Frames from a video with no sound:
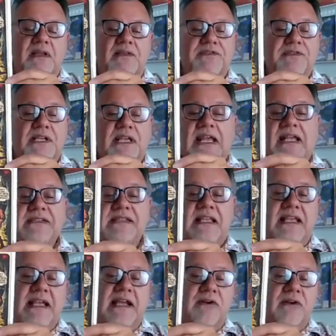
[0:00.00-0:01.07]
there's a cast of
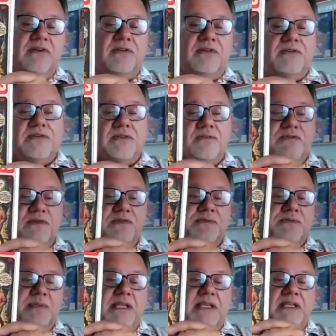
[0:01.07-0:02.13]
characters. The
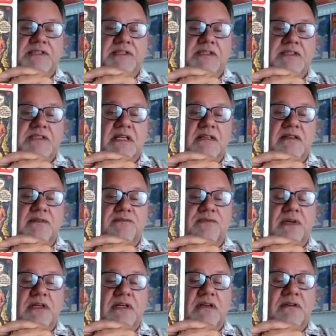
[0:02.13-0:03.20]
first page inside the
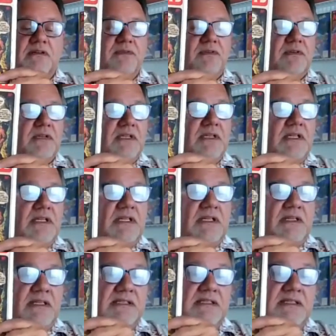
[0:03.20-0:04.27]
front cover
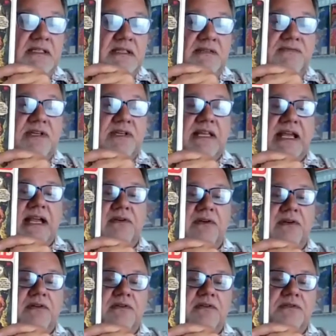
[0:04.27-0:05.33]
lists the different
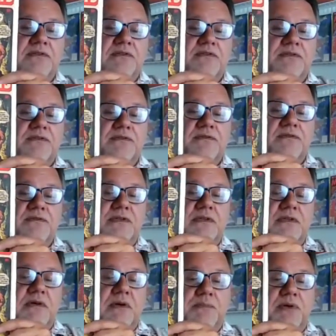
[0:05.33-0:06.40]
characters who,
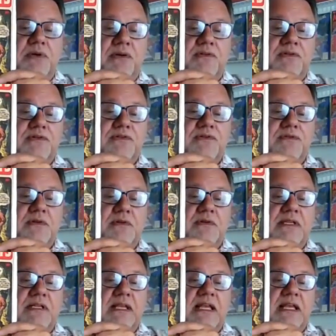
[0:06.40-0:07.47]
are part of the
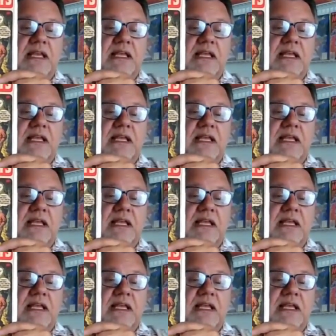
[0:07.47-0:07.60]
story.